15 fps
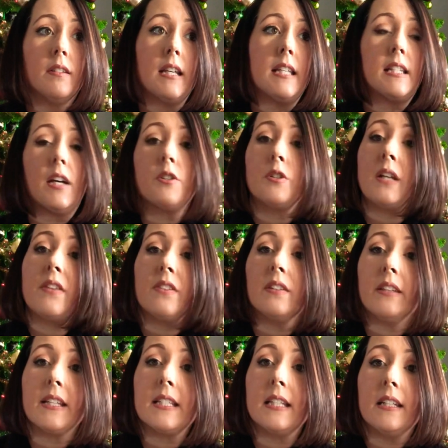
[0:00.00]
is underneath the
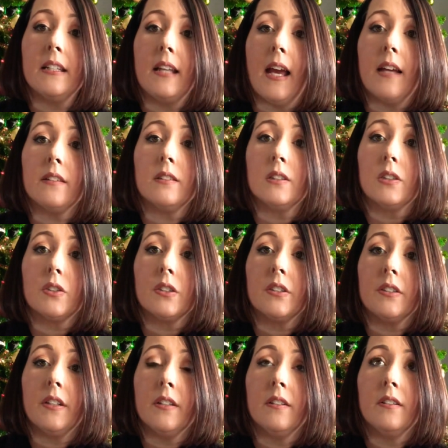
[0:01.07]
Listen and
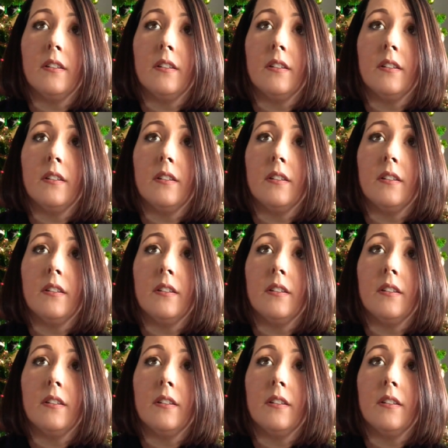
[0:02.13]
Learn